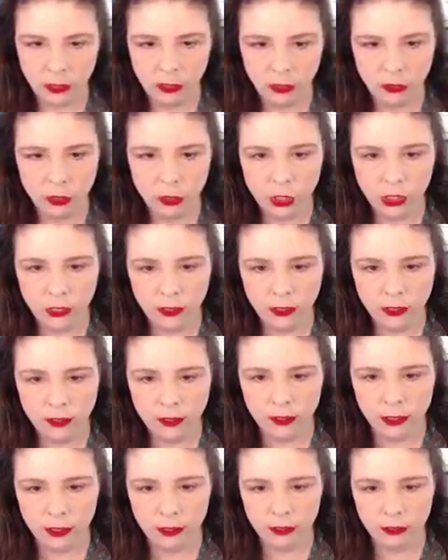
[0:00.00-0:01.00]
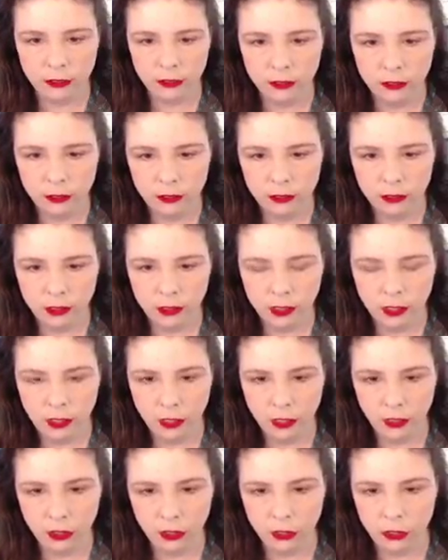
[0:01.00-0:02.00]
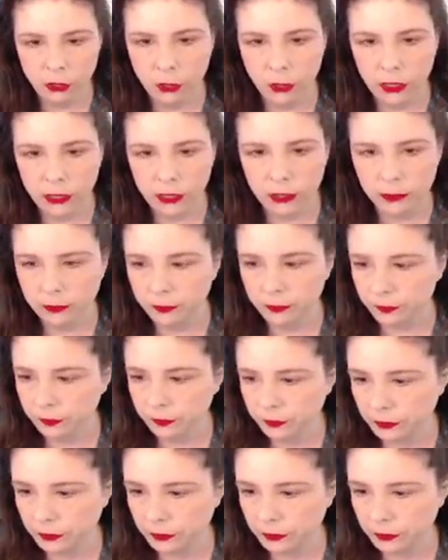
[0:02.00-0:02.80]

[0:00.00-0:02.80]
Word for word: Oh, check this out. Another new item.